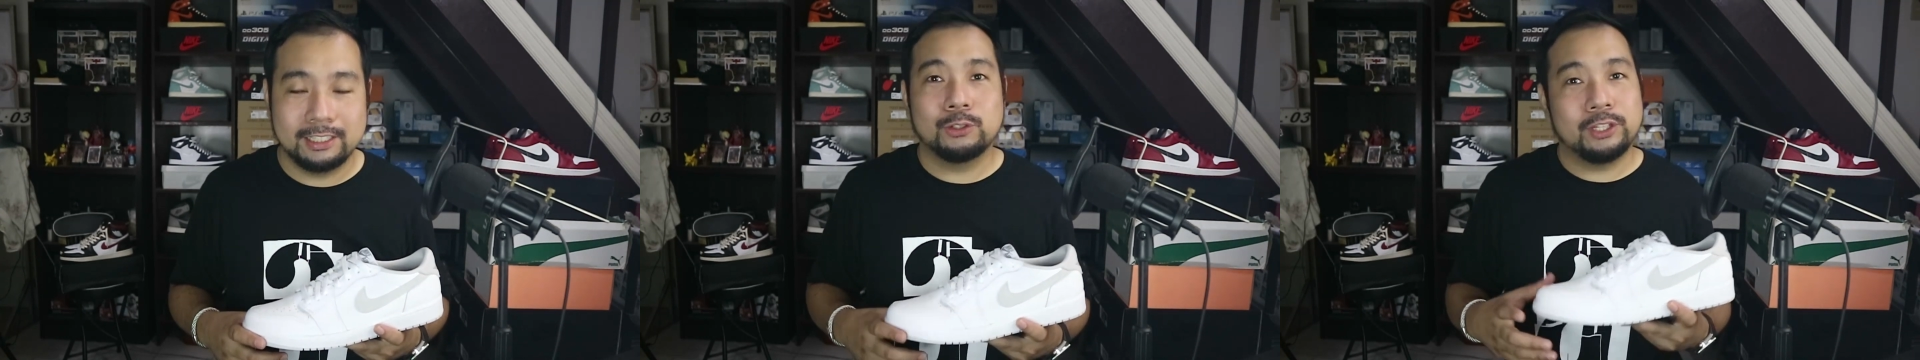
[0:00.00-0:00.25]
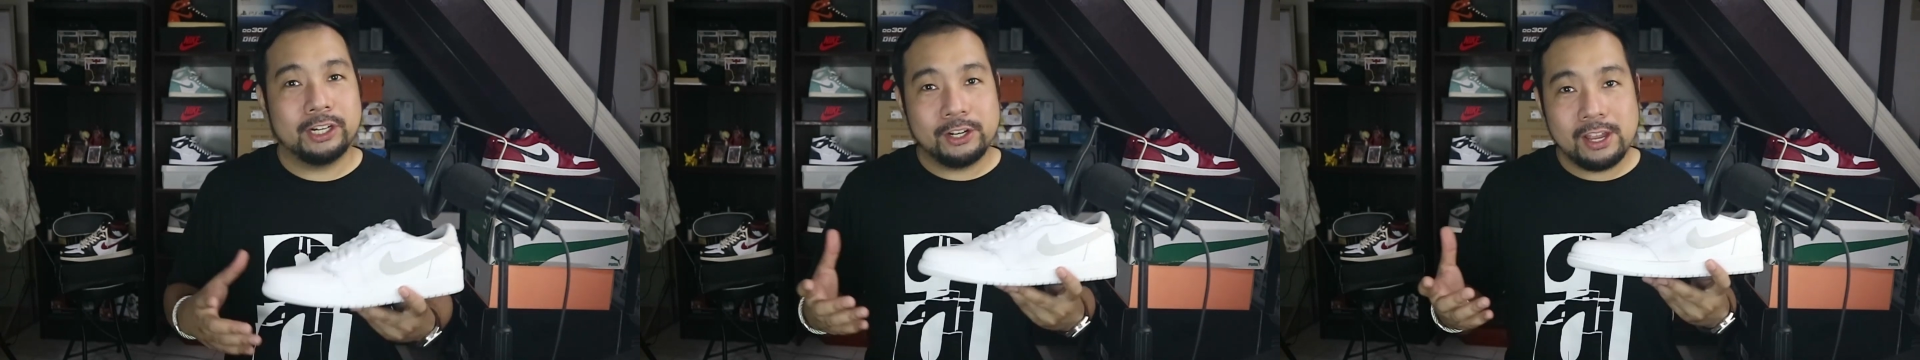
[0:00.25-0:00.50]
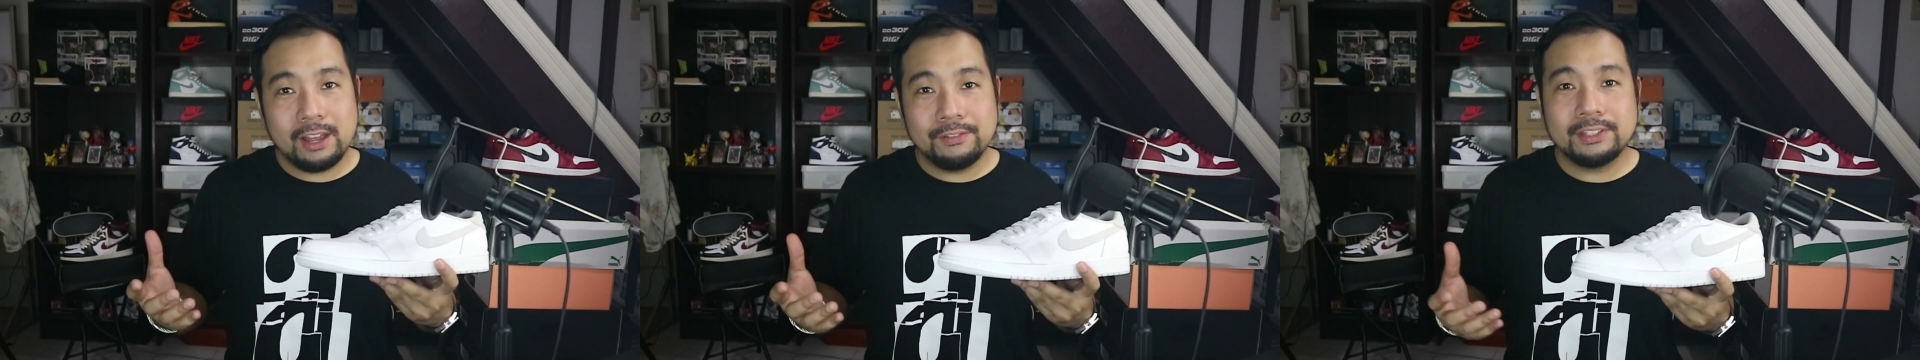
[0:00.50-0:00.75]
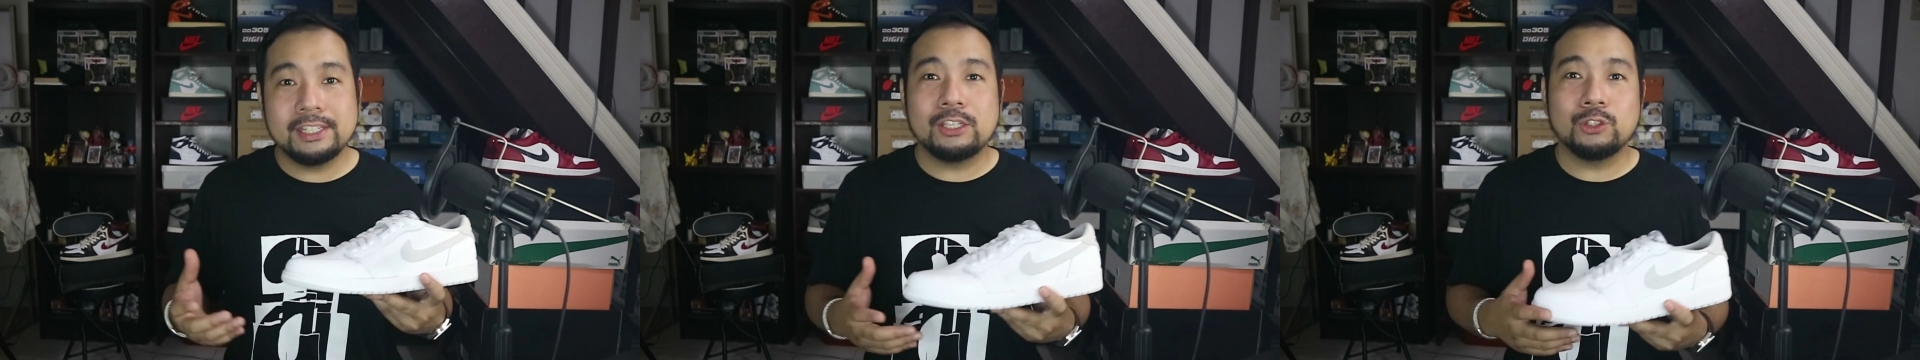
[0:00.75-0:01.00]
So there you have
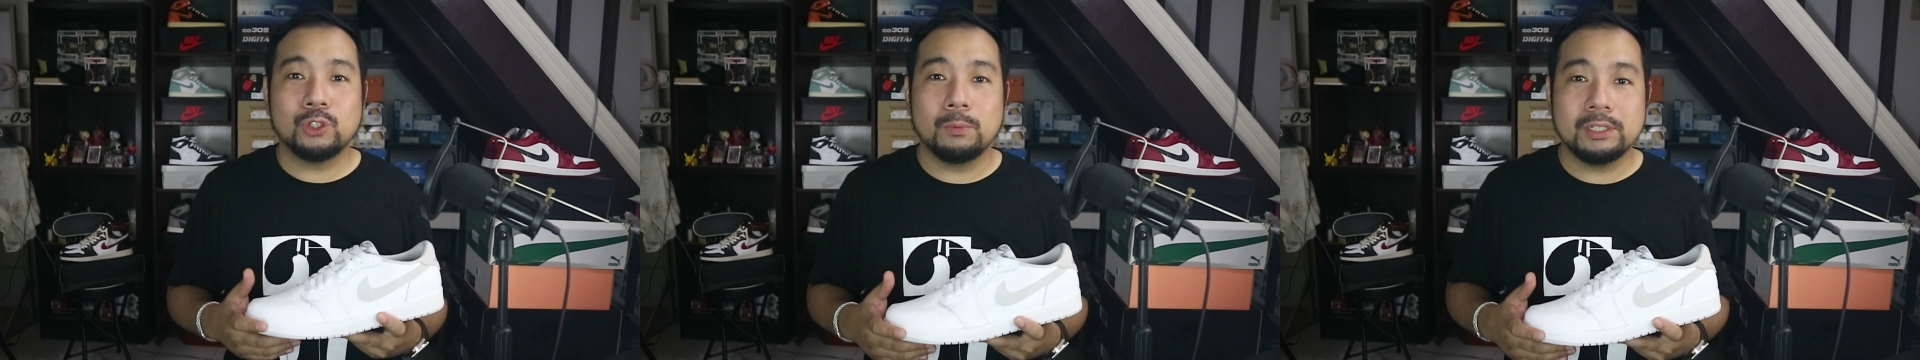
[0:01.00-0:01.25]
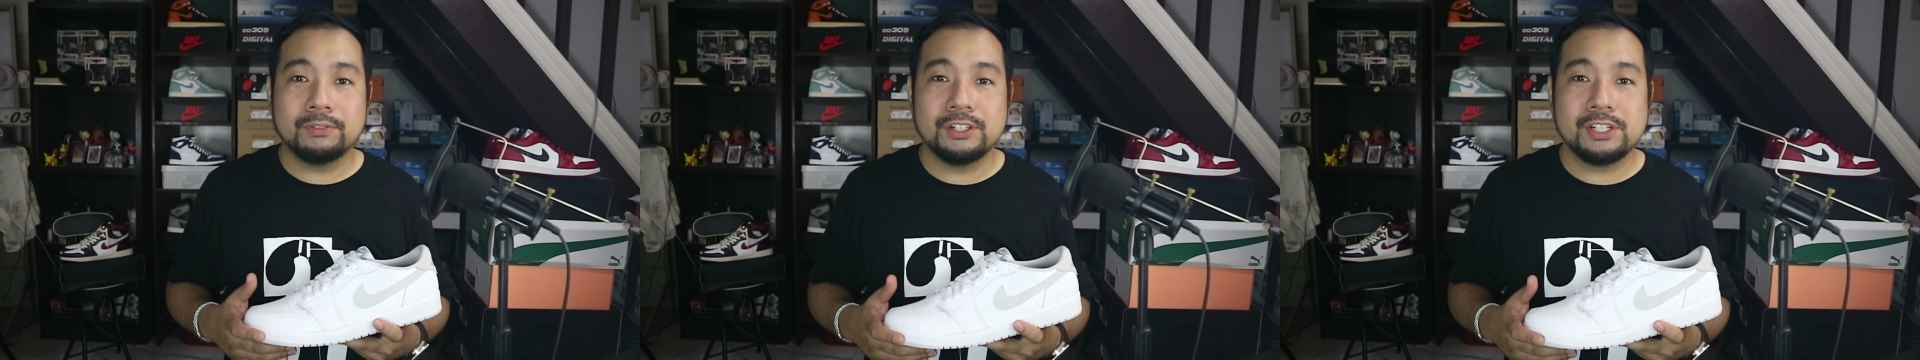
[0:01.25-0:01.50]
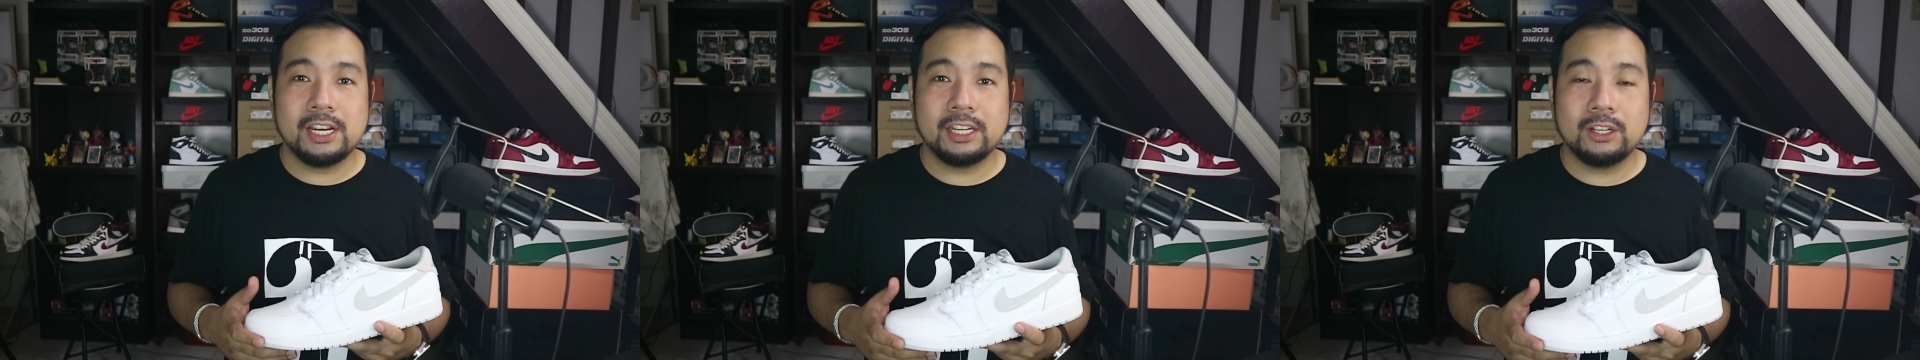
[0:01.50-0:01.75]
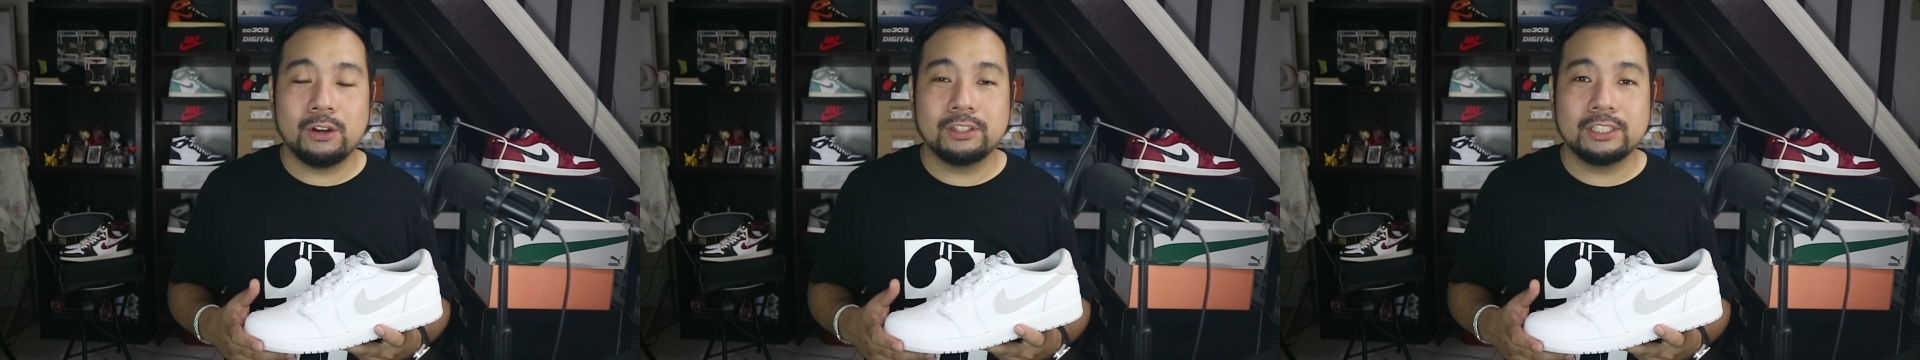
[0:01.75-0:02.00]
it. Thank you so much for
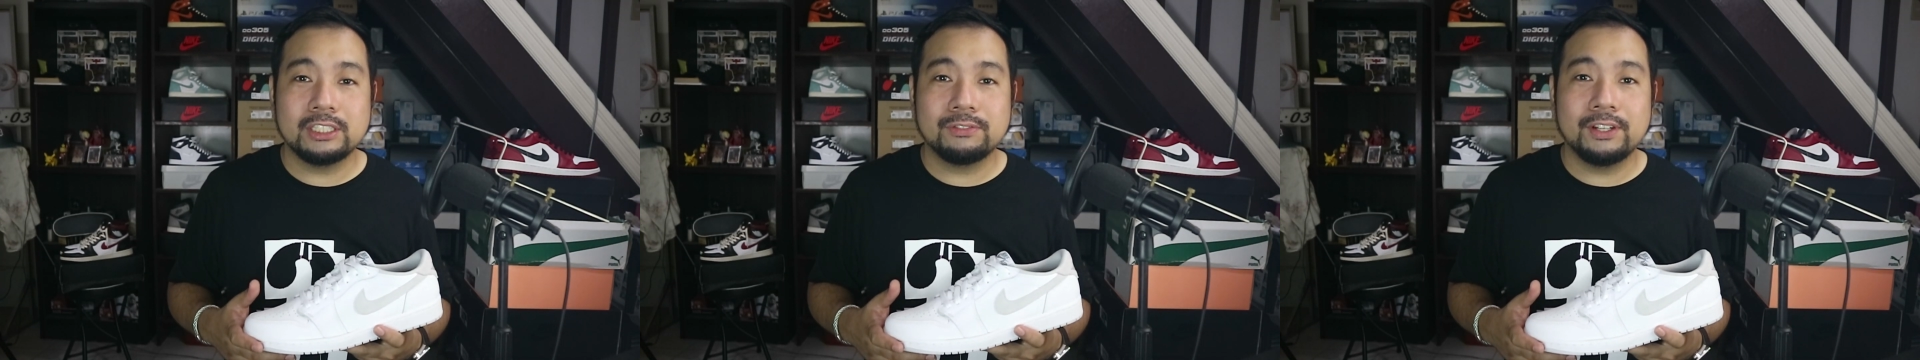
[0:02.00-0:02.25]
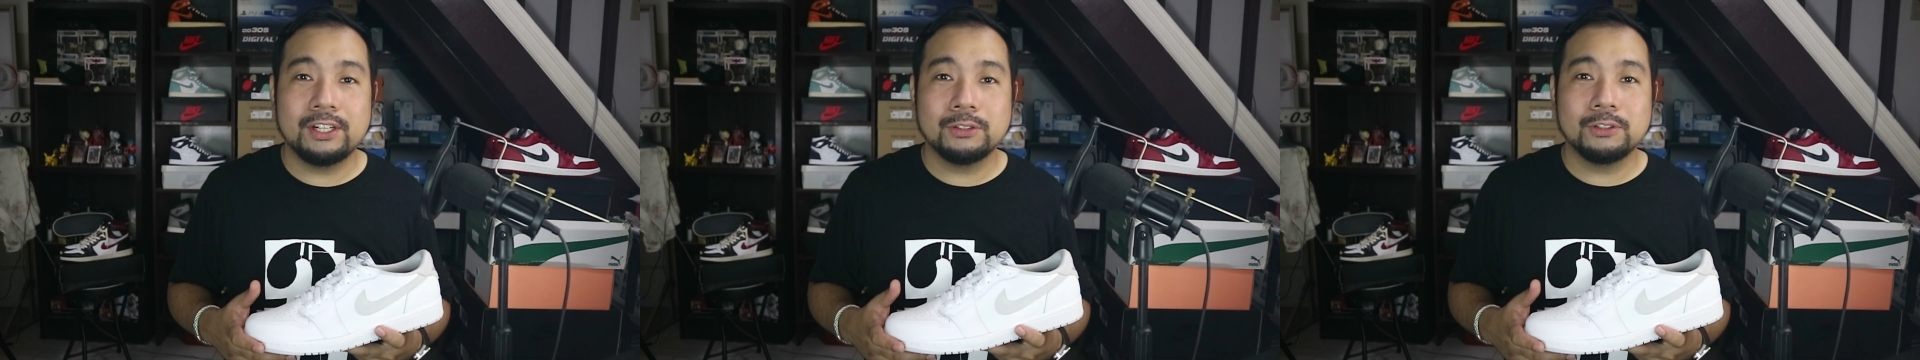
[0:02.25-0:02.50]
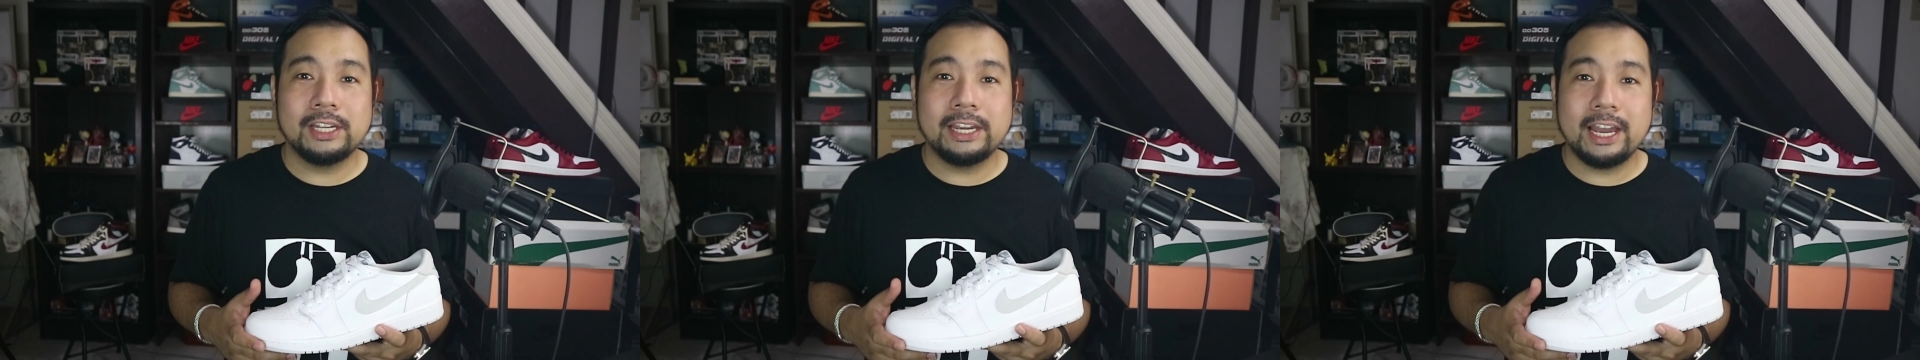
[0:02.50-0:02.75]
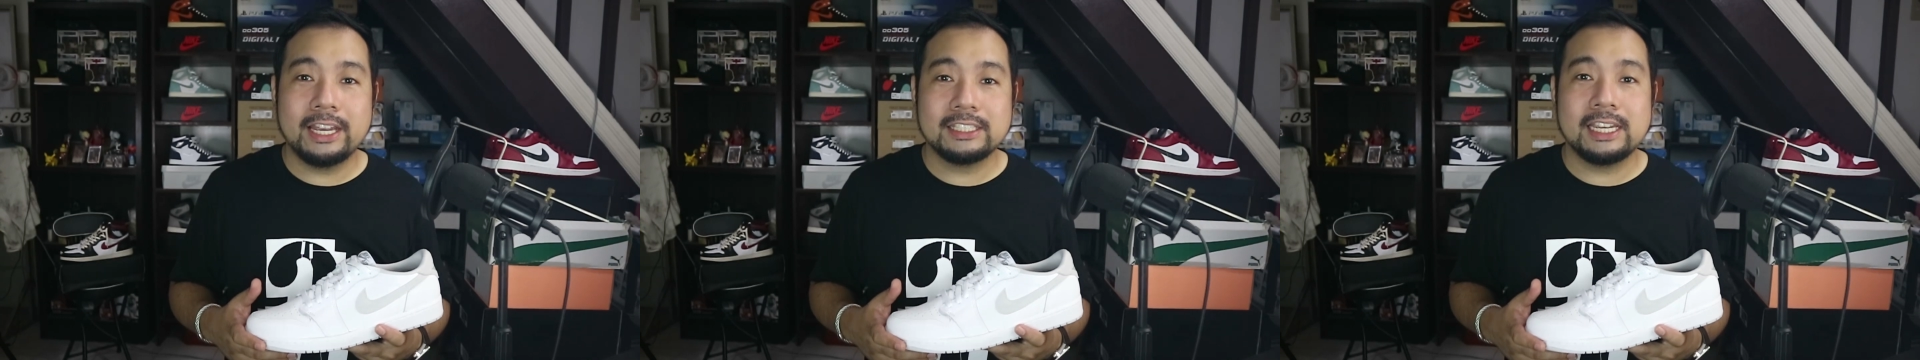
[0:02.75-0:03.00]
checking on this video today,
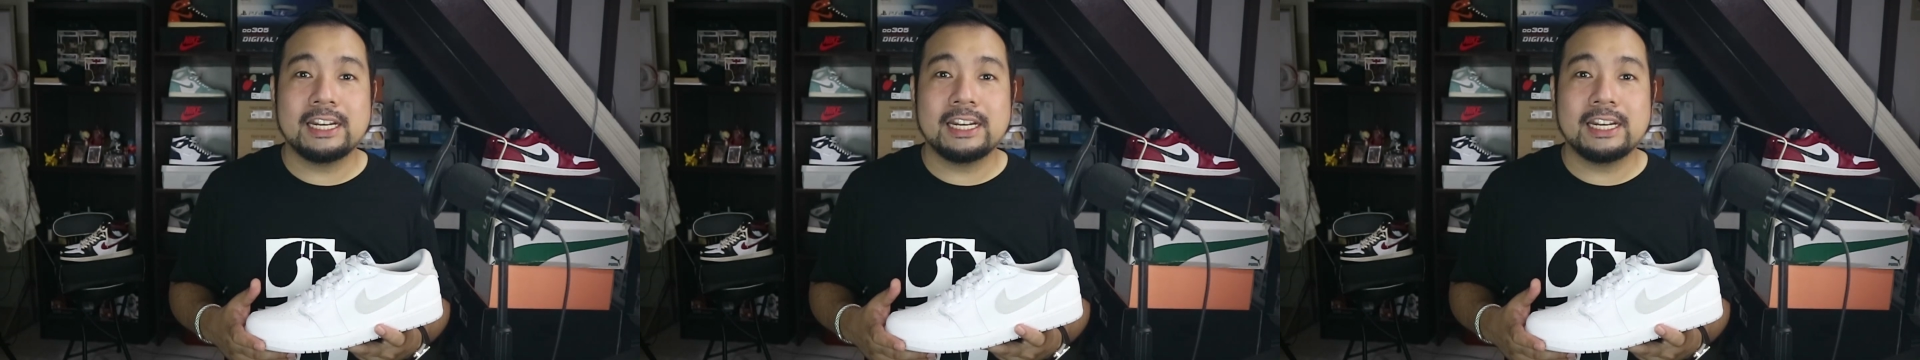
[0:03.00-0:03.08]
guys,